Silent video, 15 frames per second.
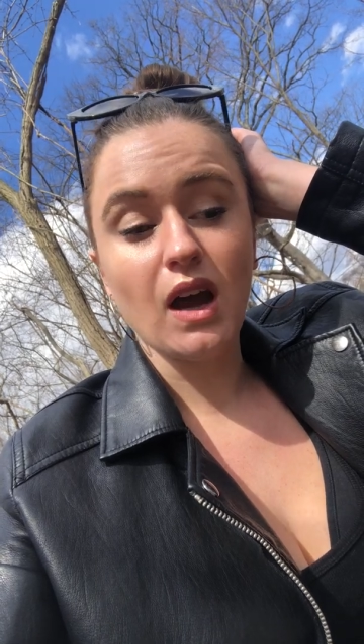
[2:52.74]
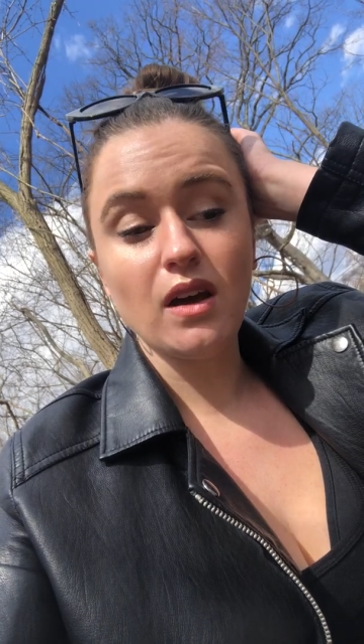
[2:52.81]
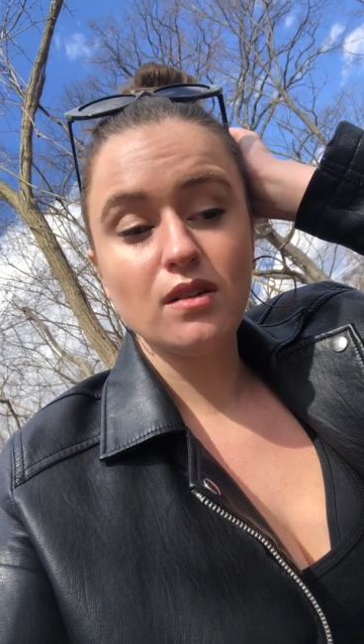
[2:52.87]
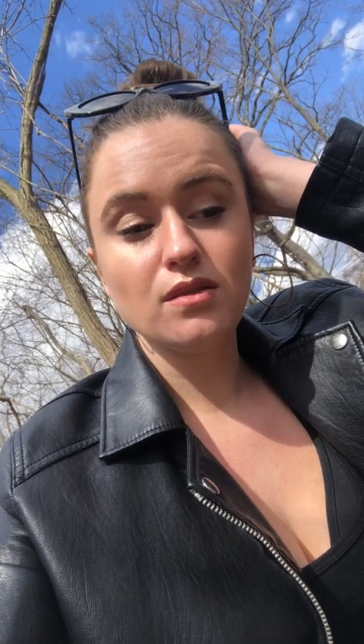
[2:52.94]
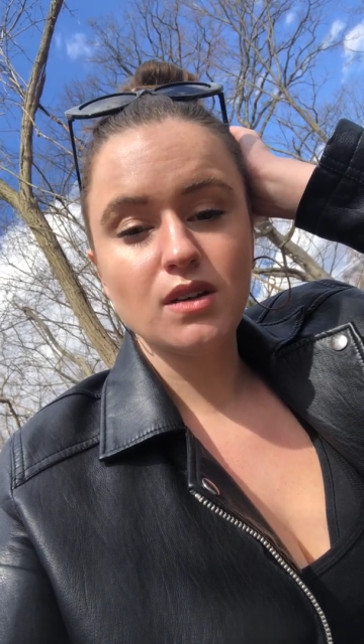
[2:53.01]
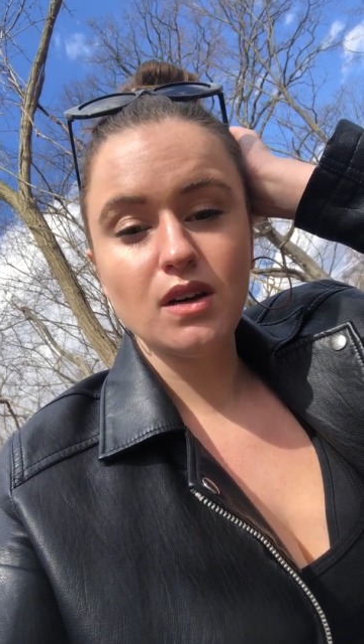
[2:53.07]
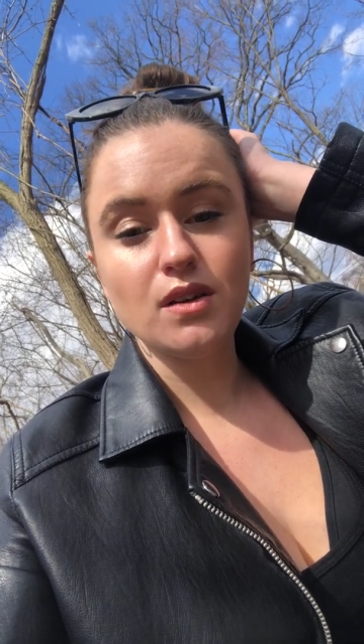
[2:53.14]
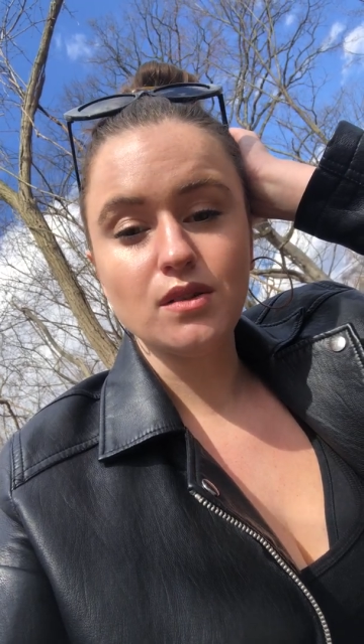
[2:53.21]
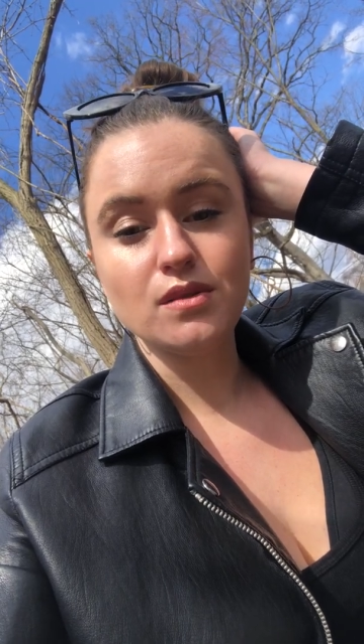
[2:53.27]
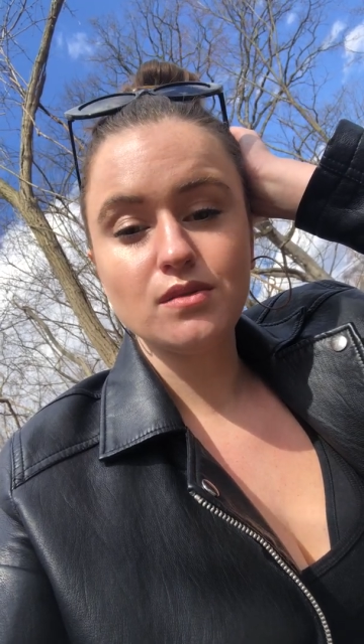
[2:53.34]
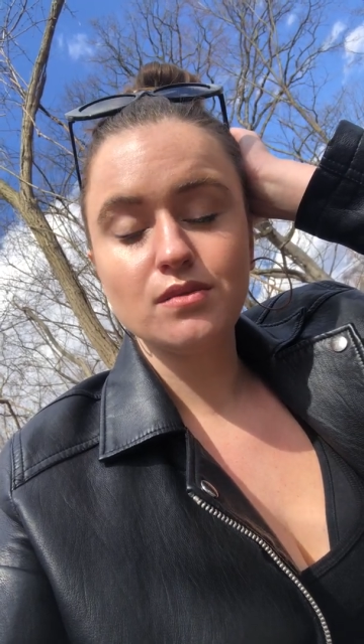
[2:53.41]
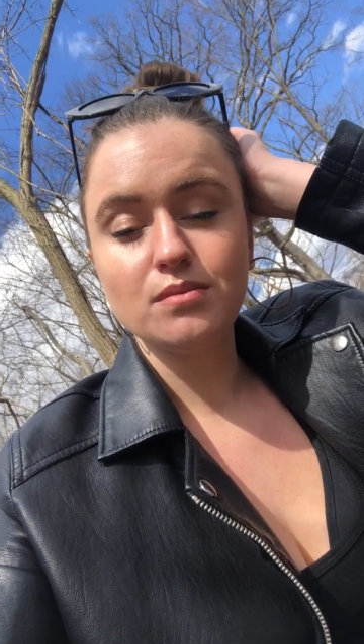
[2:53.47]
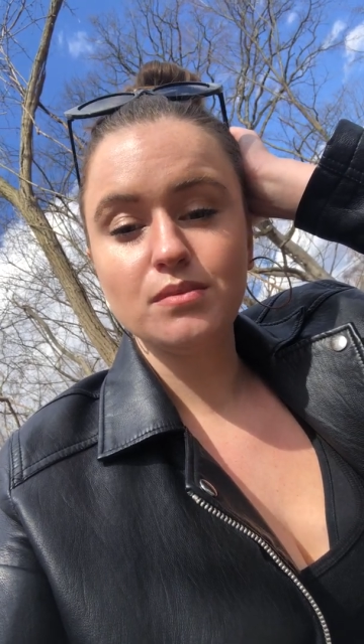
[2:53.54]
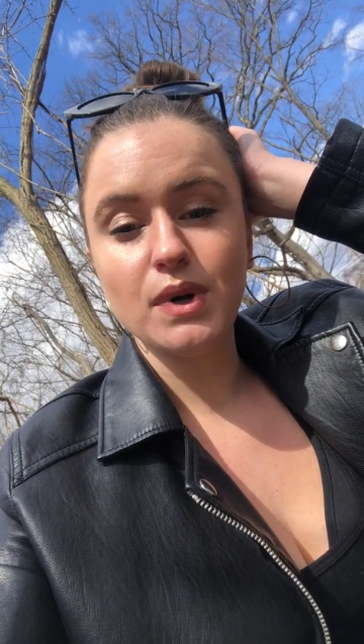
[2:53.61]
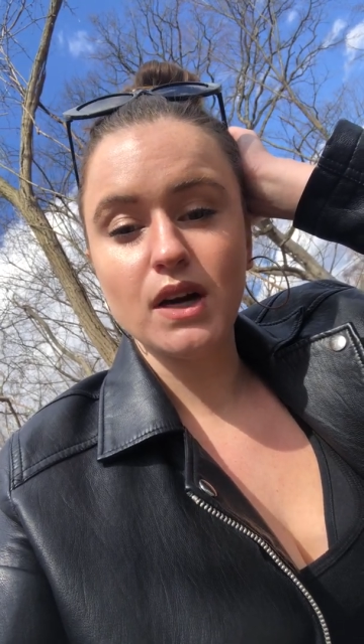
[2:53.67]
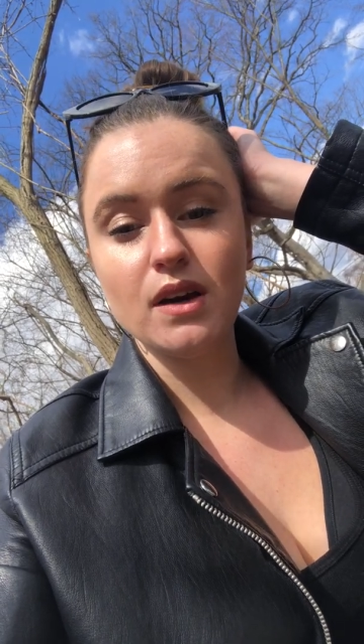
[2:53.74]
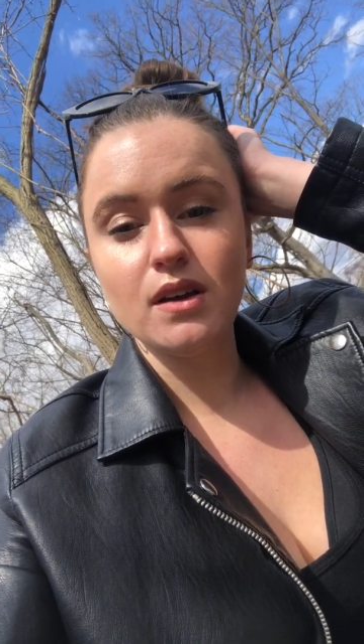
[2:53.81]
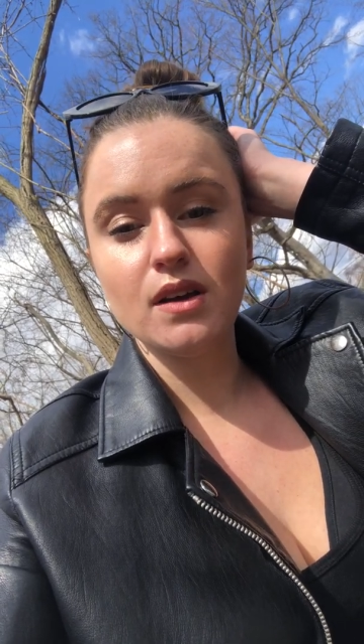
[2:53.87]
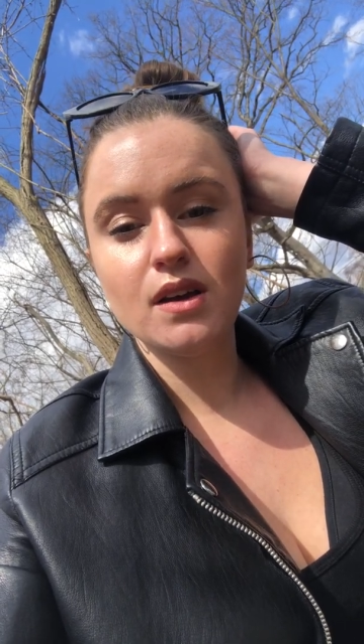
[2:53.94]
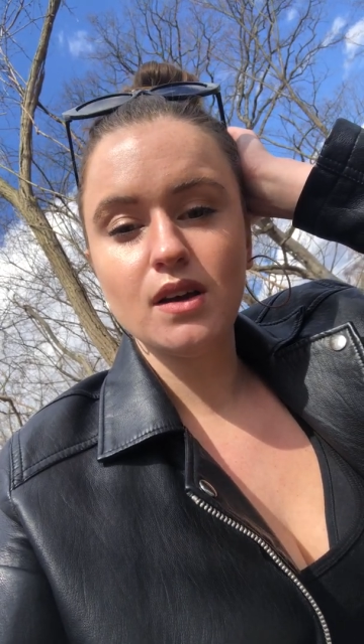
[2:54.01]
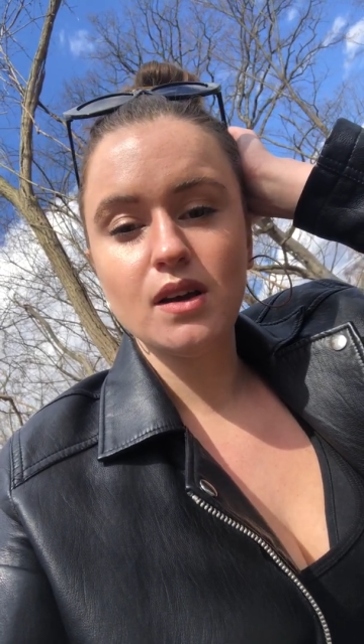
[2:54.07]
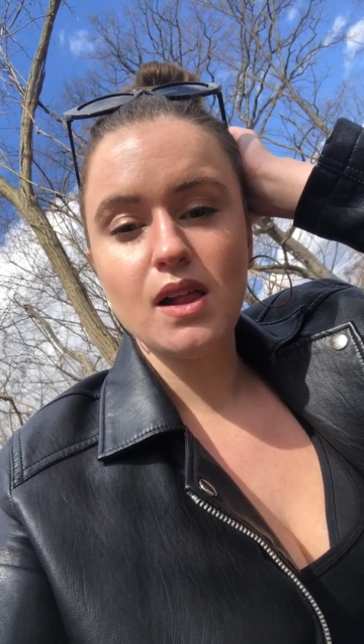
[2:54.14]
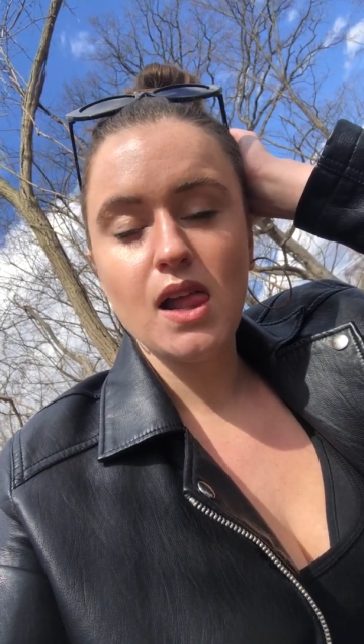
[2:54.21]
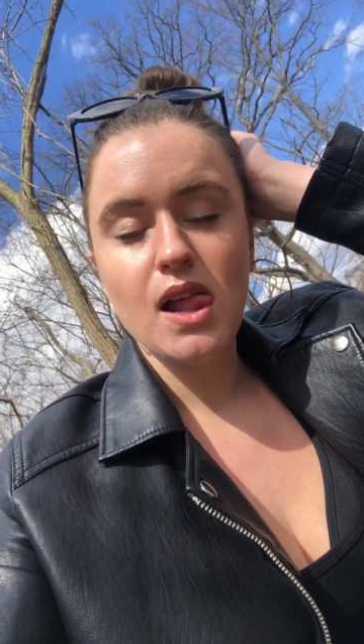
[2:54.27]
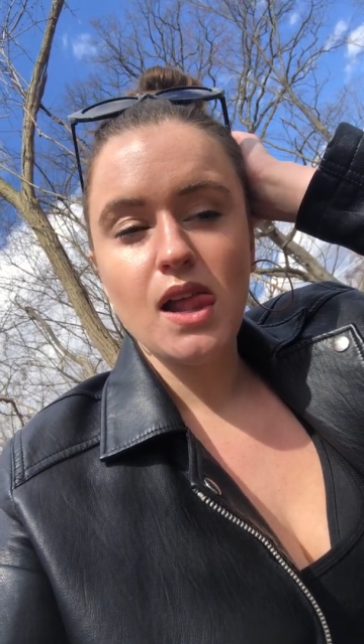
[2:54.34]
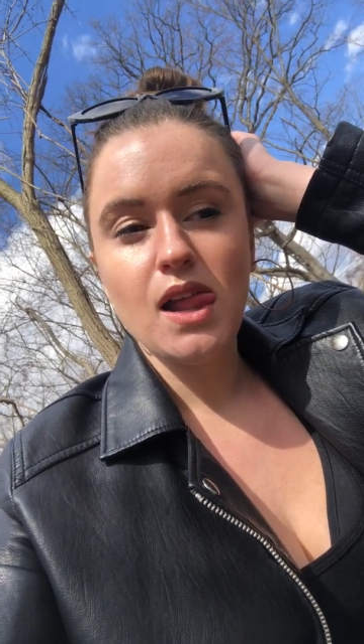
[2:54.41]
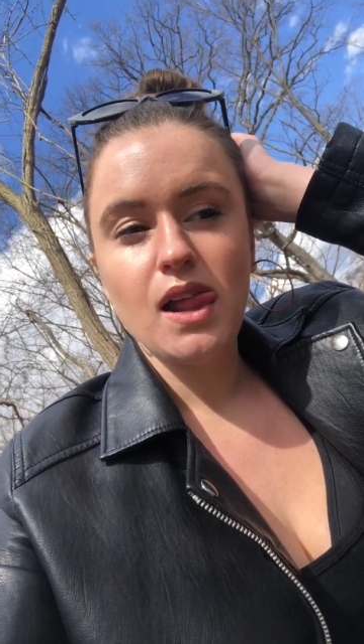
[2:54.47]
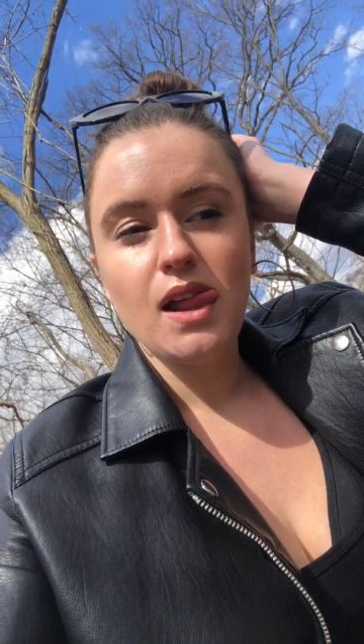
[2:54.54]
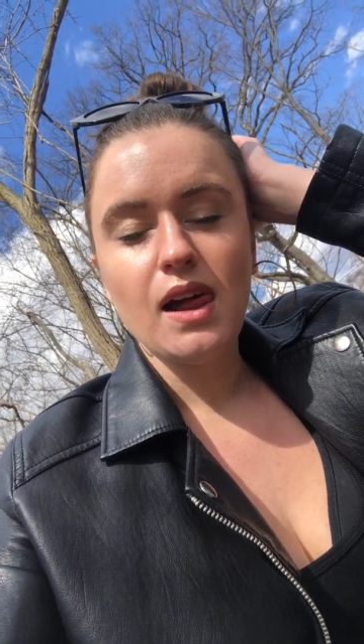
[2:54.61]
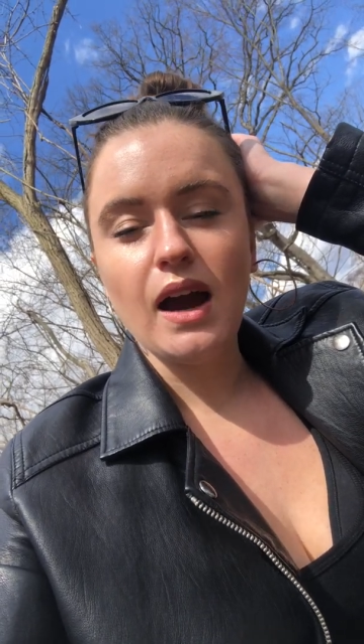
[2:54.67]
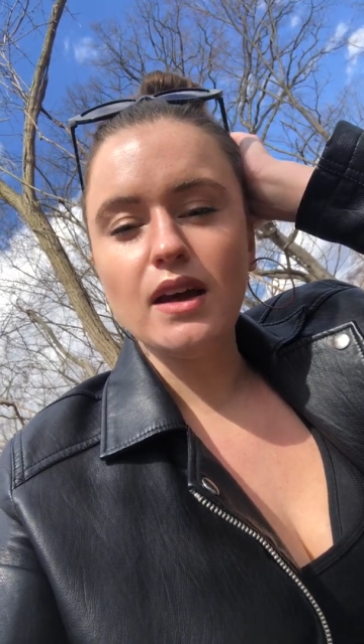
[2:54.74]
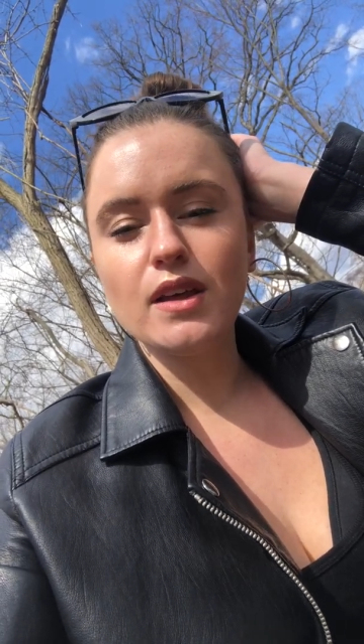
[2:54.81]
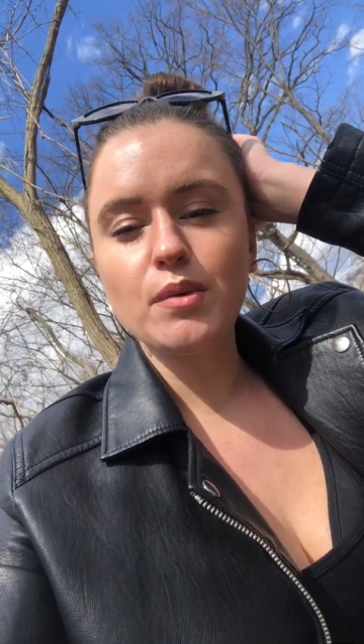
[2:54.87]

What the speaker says: I don't know, but I